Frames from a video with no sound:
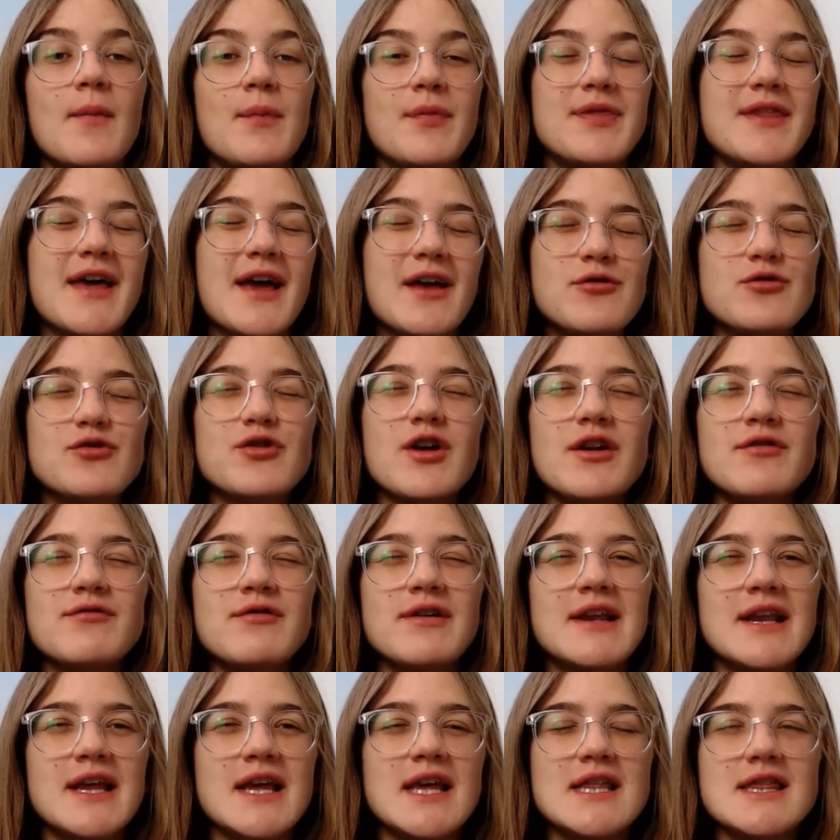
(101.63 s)
That's
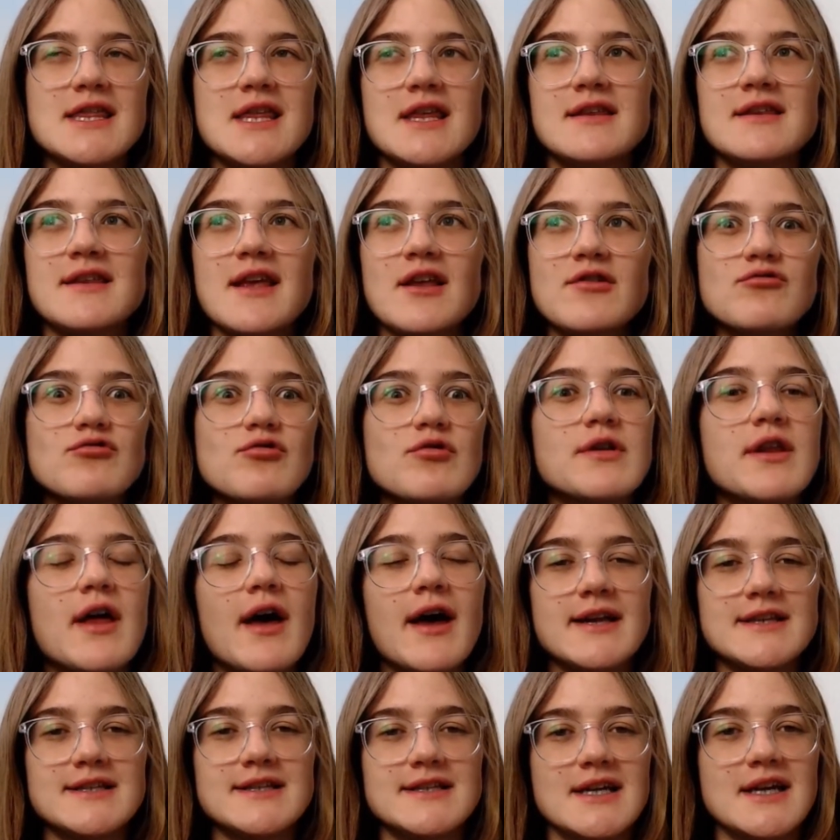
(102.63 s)
generally the central
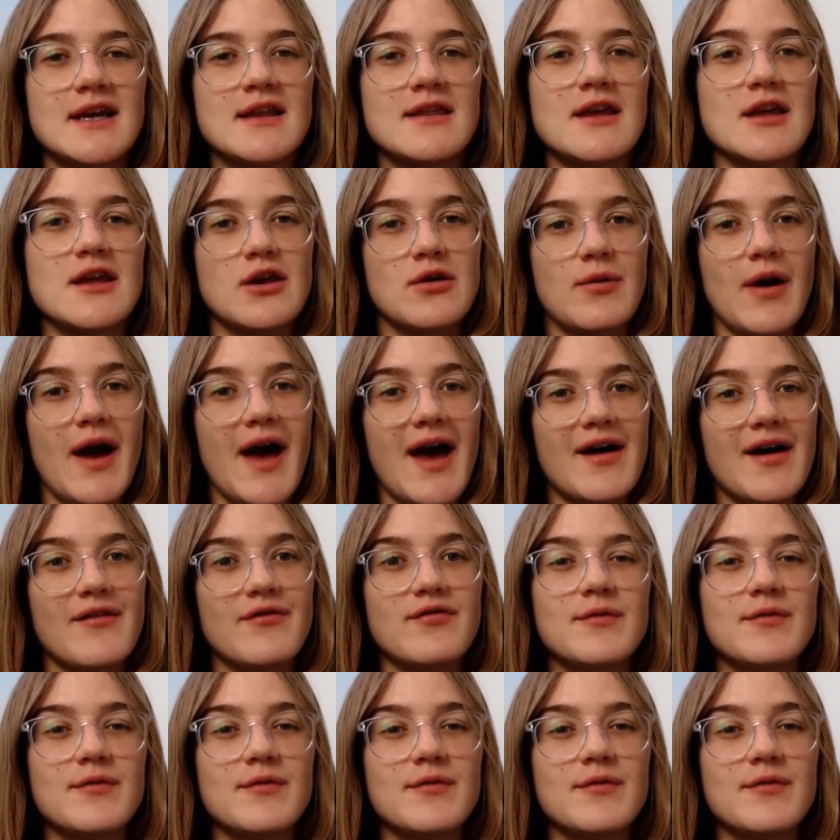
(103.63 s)
idea that you have.